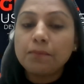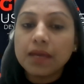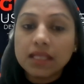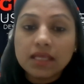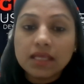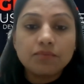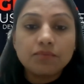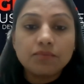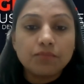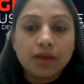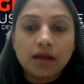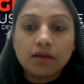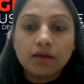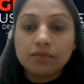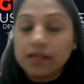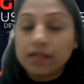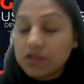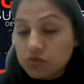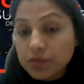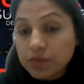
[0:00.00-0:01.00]
many.
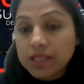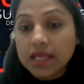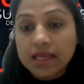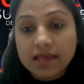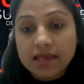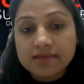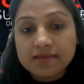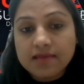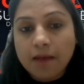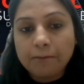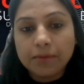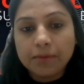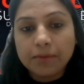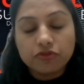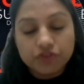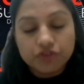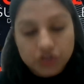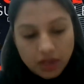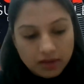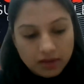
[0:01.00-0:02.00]
Let me take example
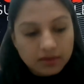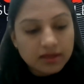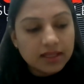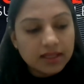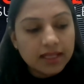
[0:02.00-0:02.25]
of Schneider